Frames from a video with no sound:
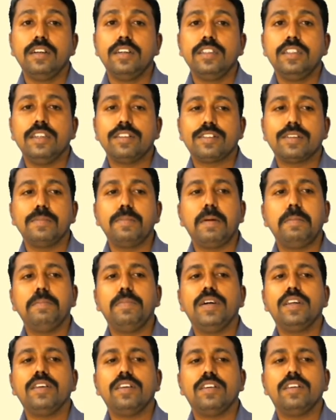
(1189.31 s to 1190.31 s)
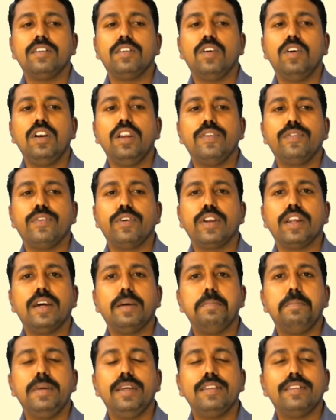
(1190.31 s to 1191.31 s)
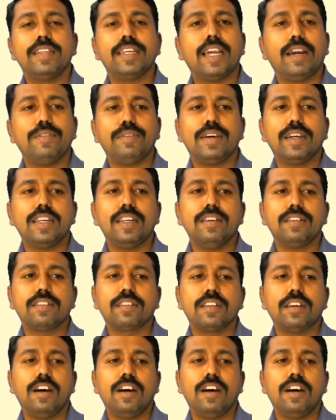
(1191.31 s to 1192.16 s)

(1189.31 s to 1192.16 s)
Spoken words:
Just remember, only for a basic awareness,